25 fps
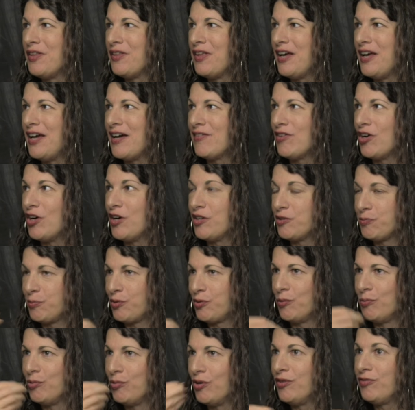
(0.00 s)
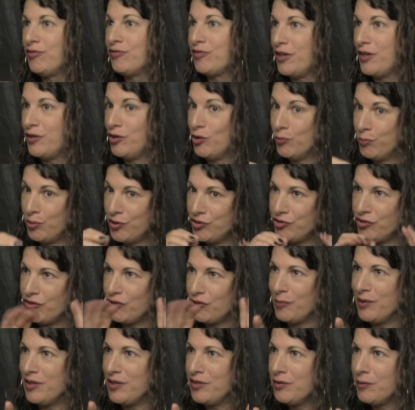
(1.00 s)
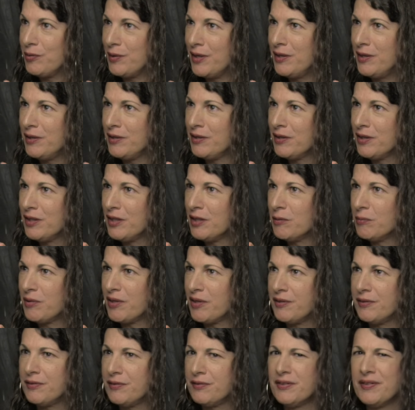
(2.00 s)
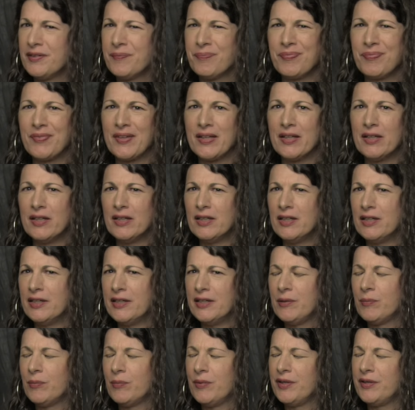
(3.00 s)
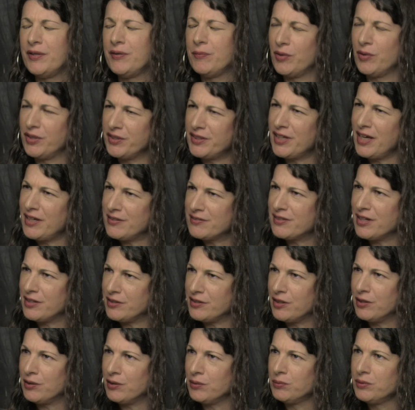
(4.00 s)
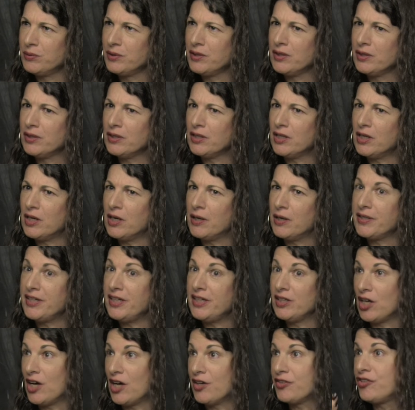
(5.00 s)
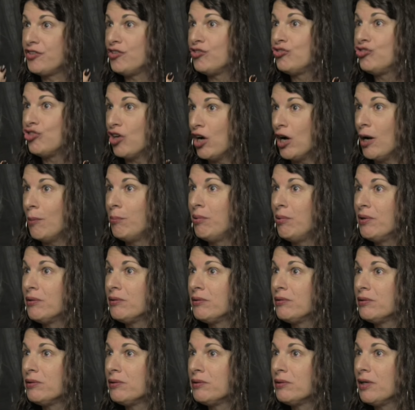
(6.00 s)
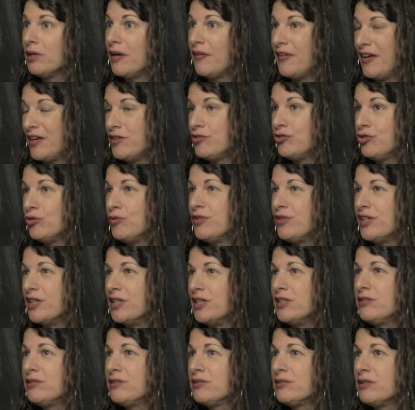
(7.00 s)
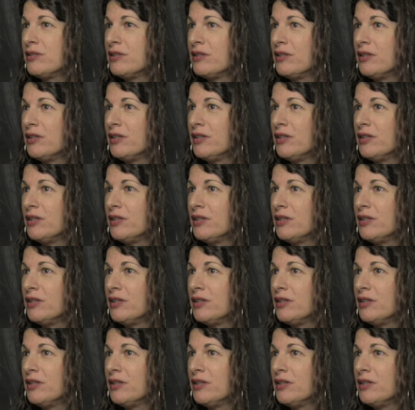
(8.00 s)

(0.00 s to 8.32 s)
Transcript: they have a husband or boyfriend who pushes them into it, because in one case I know, he lost his job, and they had 2 kids,